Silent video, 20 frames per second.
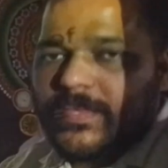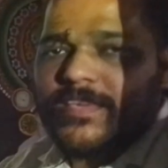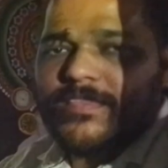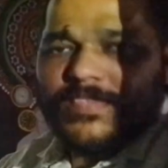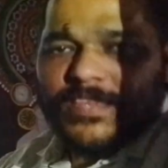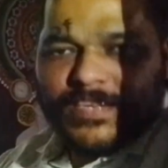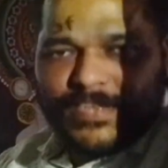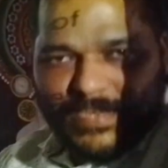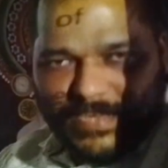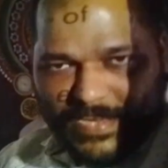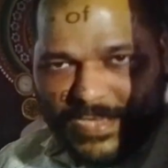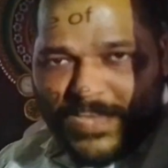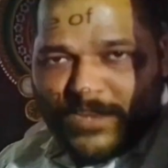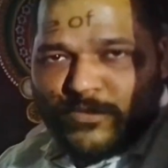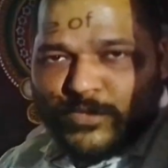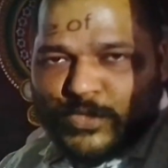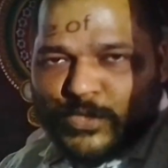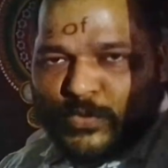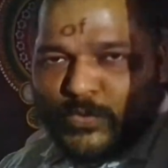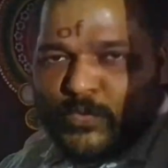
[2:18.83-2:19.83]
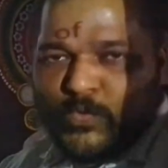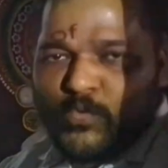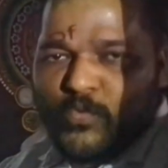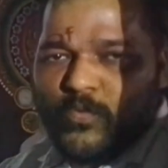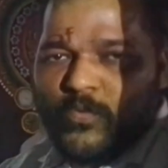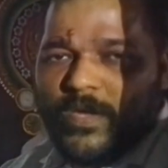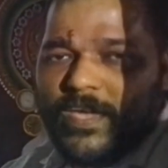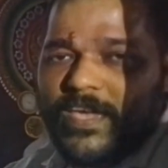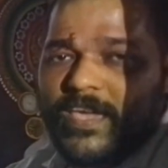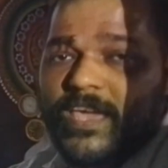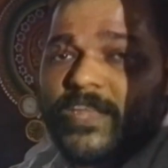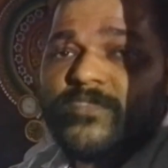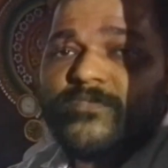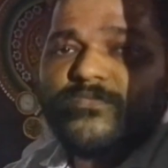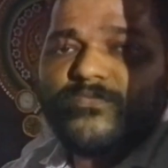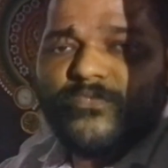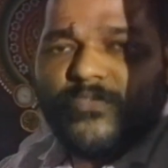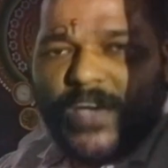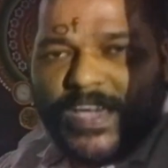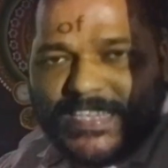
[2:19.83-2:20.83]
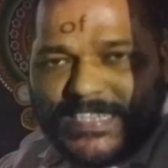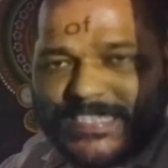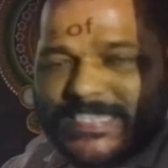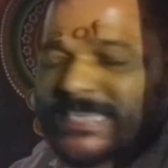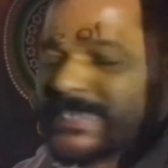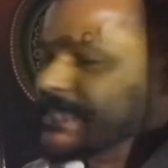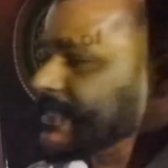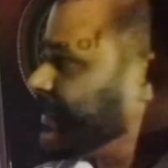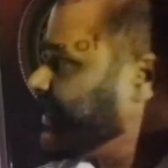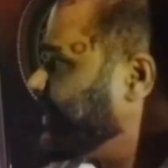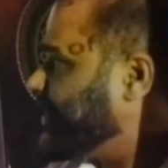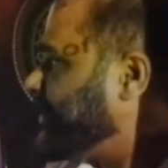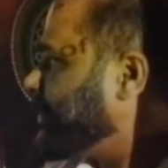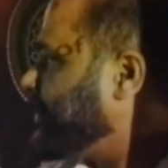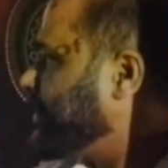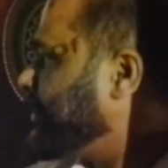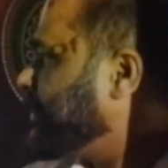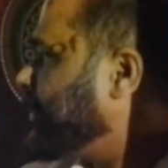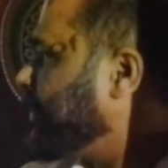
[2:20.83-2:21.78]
the Deccan school emphasizes